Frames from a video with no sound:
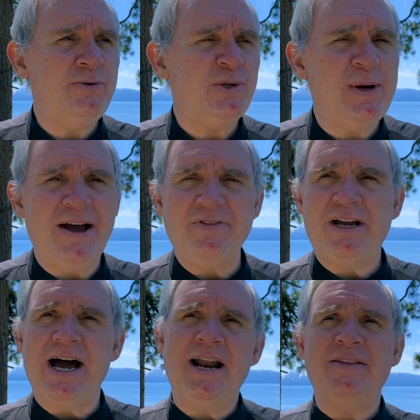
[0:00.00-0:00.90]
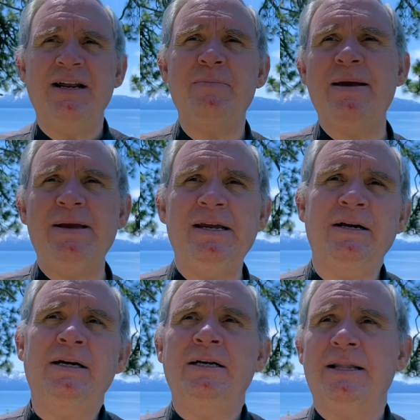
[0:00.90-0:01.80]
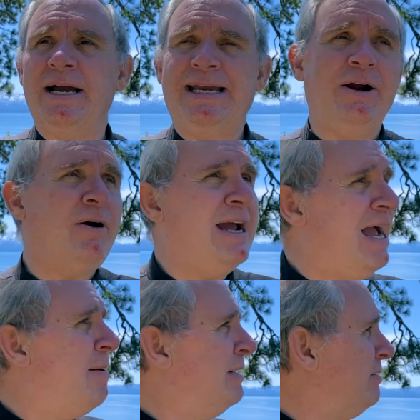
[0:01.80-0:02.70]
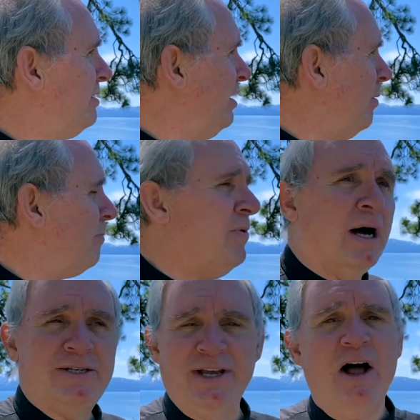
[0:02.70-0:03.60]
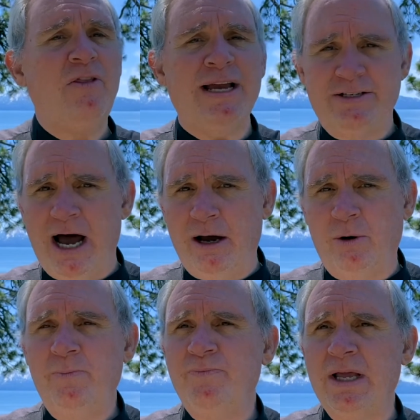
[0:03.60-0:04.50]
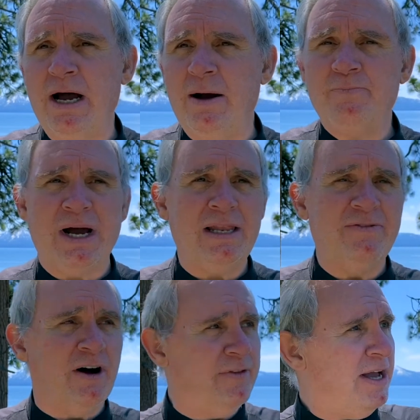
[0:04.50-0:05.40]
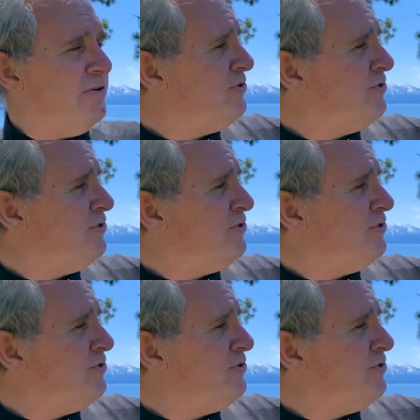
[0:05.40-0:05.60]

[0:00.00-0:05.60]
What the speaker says: is we have to kind of then maybe, like here I am in, you know, South Lake Tahoe. I live on the other